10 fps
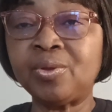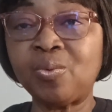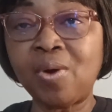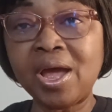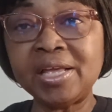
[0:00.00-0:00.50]

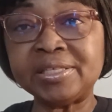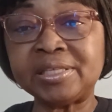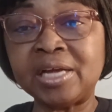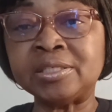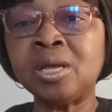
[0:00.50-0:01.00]
Why is
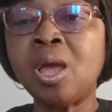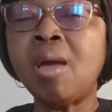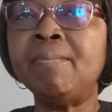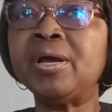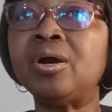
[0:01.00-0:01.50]
that?
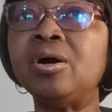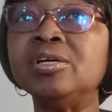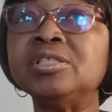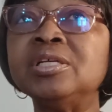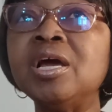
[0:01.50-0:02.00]

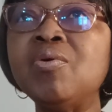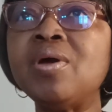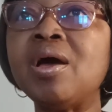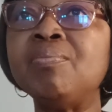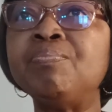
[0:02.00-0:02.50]
Because they
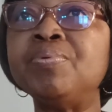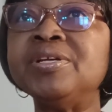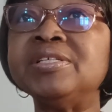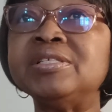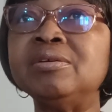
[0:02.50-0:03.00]
were
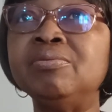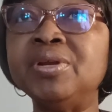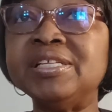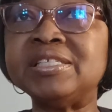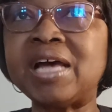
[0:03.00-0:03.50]

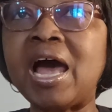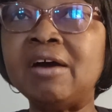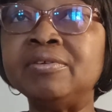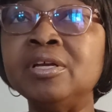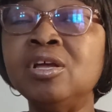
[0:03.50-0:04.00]

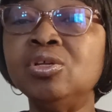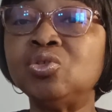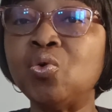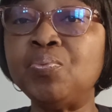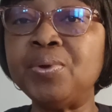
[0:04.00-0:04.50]
reserved
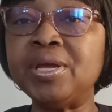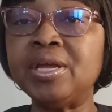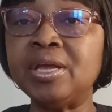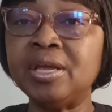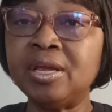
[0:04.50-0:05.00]
to
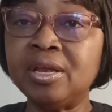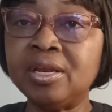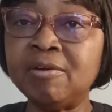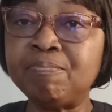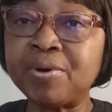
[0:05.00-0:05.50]
be
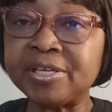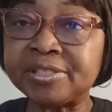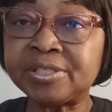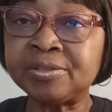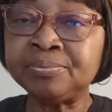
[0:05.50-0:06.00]
the
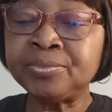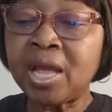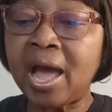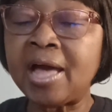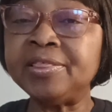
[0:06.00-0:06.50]
priests,
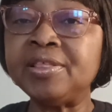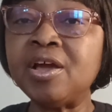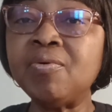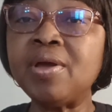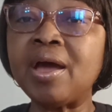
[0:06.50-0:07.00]
and
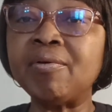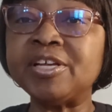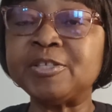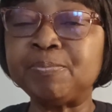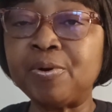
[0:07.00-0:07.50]
they were
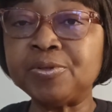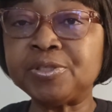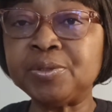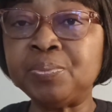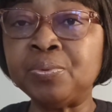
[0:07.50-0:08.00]

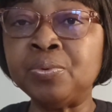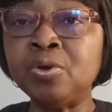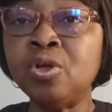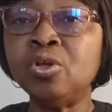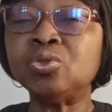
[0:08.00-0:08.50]
responsible
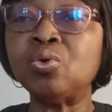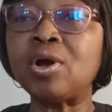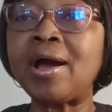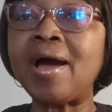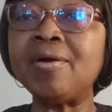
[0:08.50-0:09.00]

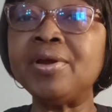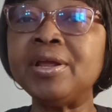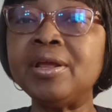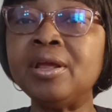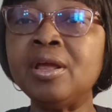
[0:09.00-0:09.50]
to
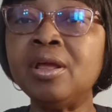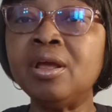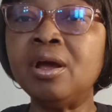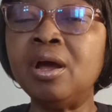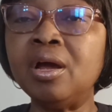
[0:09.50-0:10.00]
carry
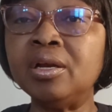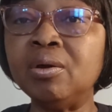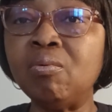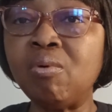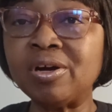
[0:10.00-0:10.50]

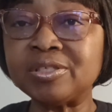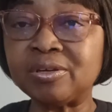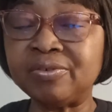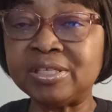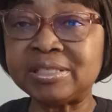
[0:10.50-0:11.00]
the works
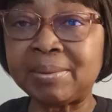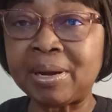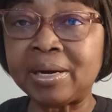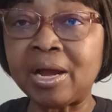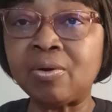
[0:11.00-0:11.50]
of the
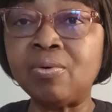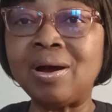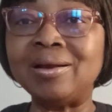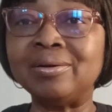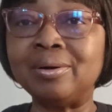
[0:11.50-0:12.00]
tabernacle
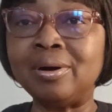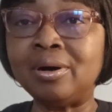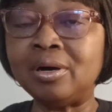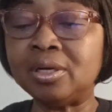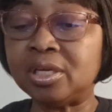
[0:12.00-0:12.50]
and
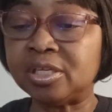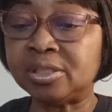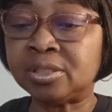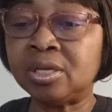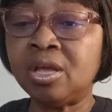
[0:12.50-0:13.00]
all
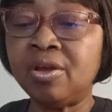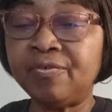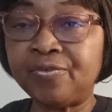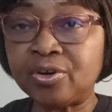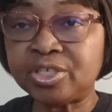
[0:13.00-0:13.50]
its
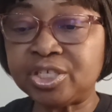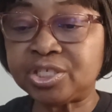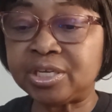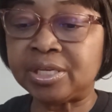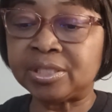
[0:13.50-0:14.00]

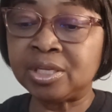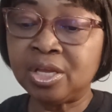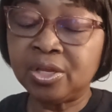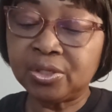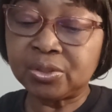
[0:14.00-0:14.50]
furnishings.
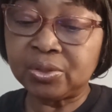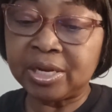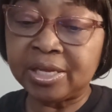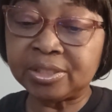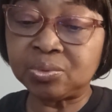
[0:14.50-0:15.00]
So
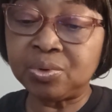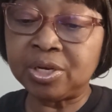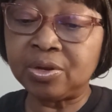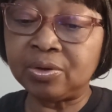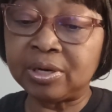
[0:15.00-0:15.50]
let's
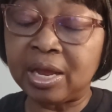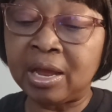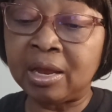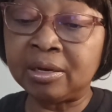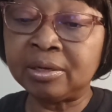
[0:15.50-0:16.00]
read on
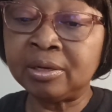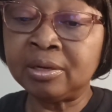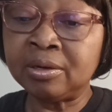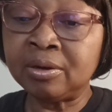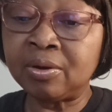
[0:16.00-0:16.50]
and
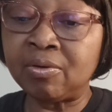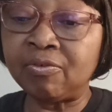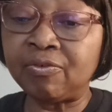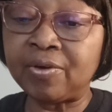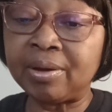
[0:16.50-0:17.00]

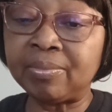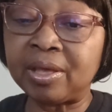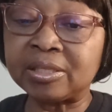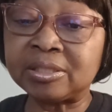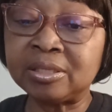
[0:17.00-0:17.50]
confirm
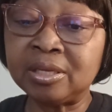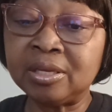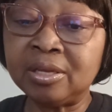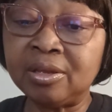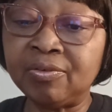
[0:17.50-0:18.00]
that
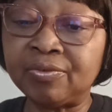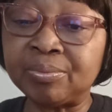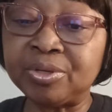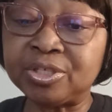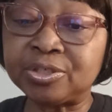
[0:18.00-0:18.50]

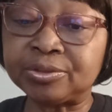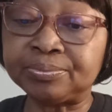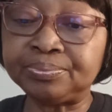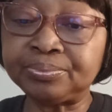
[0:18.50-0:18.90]
information.